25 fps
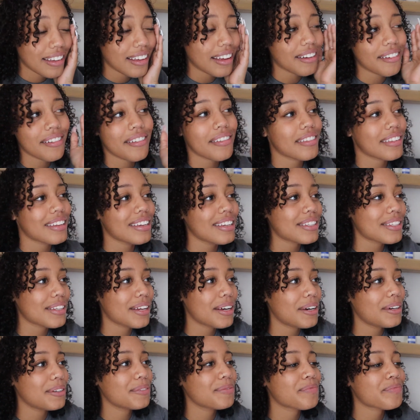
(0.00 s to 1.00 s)
I don't think
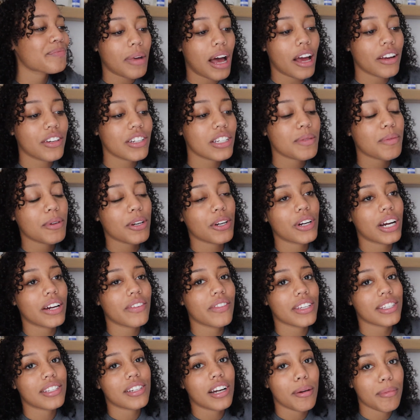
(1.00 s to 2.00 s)
so. I just been
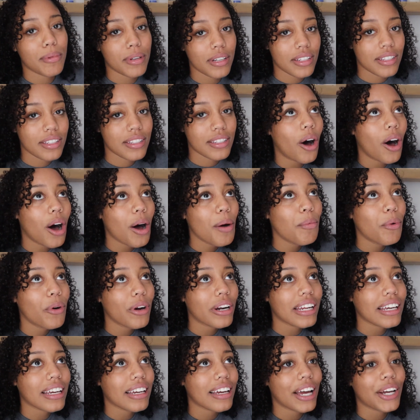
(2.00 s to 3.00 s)
craving Starbucks all
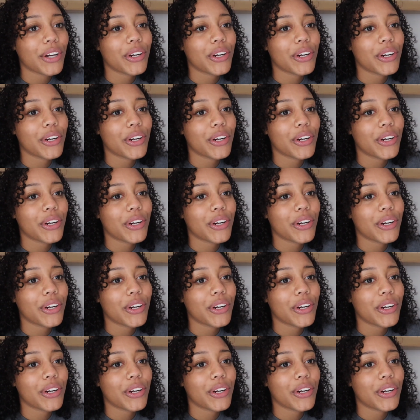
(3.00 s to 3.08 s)
morning.